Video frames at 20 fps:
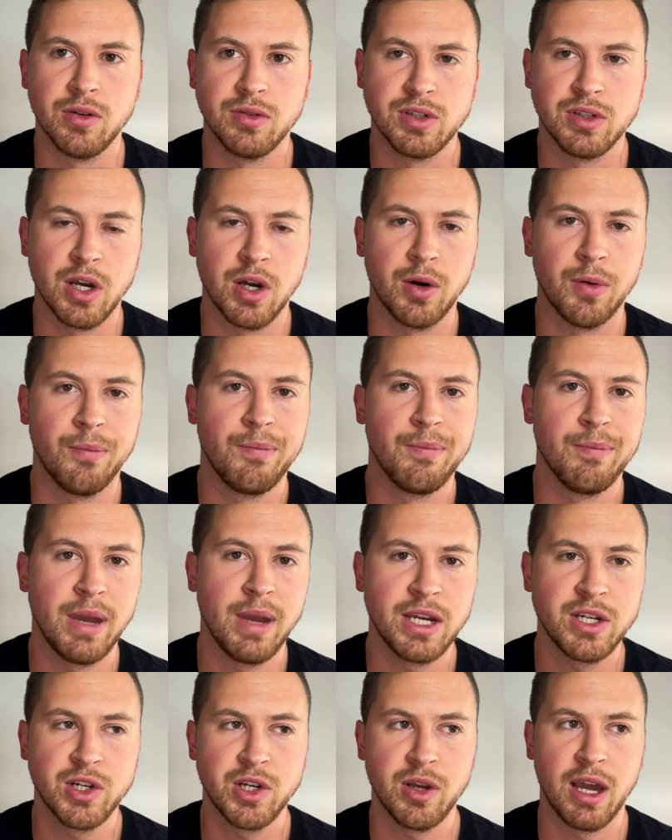So
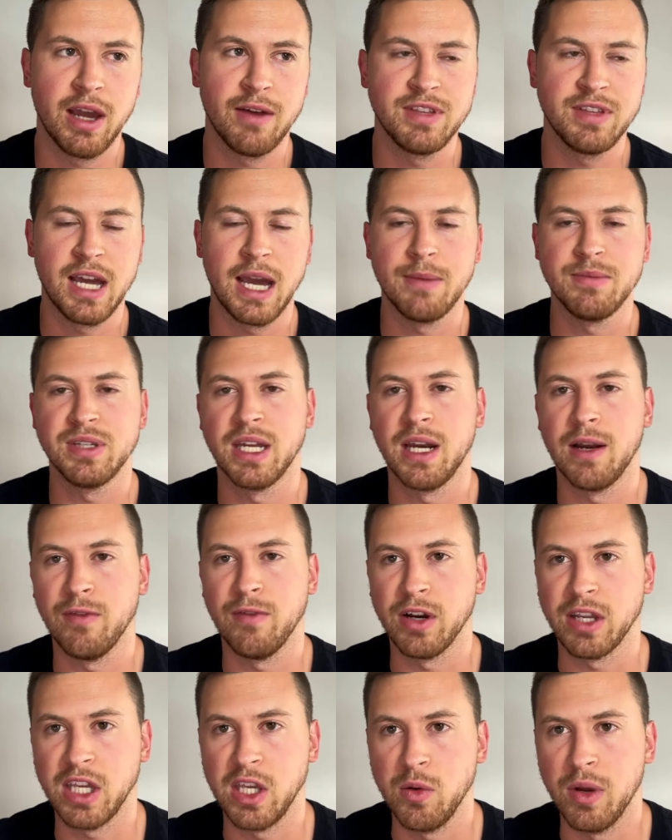make sure you have time set up
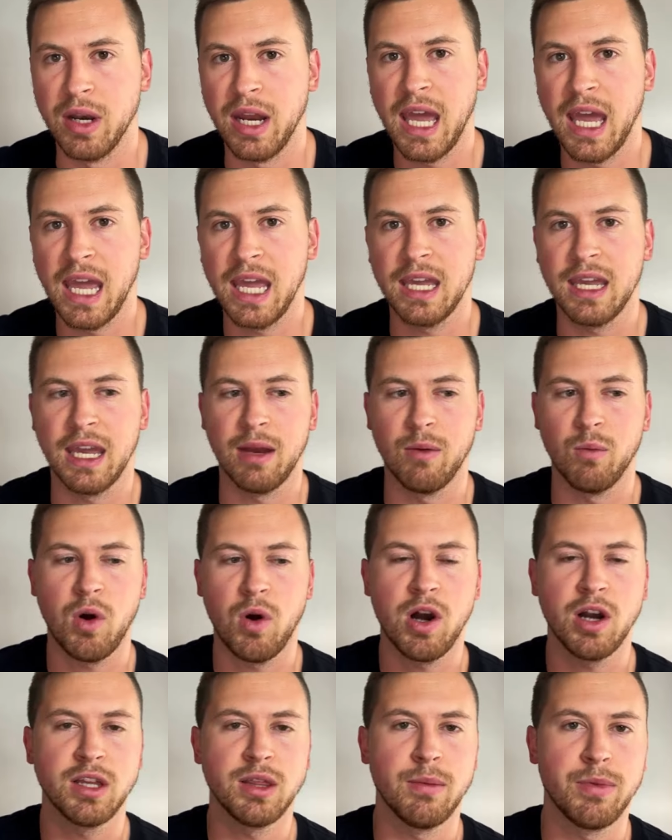for Q&A and
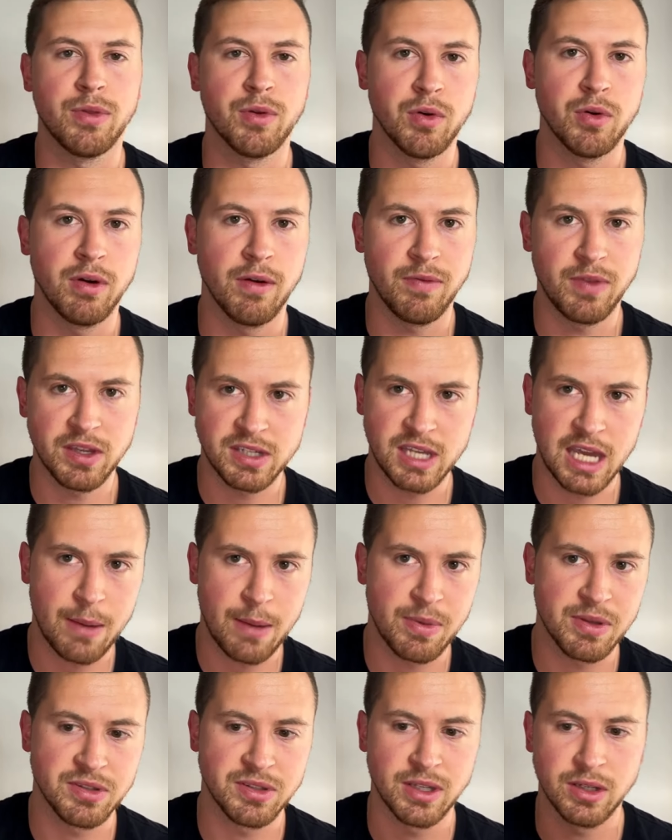walk them through, if this
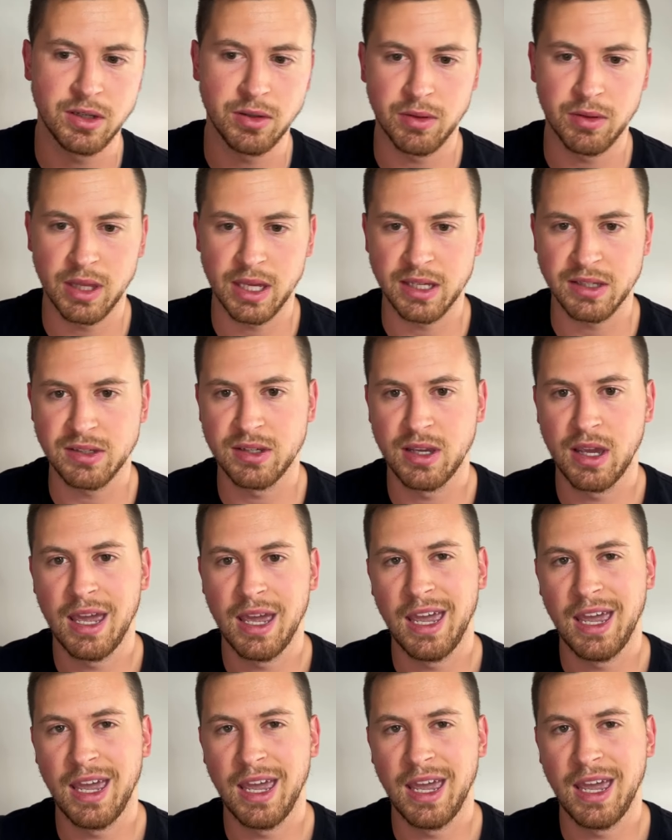happens, then do this.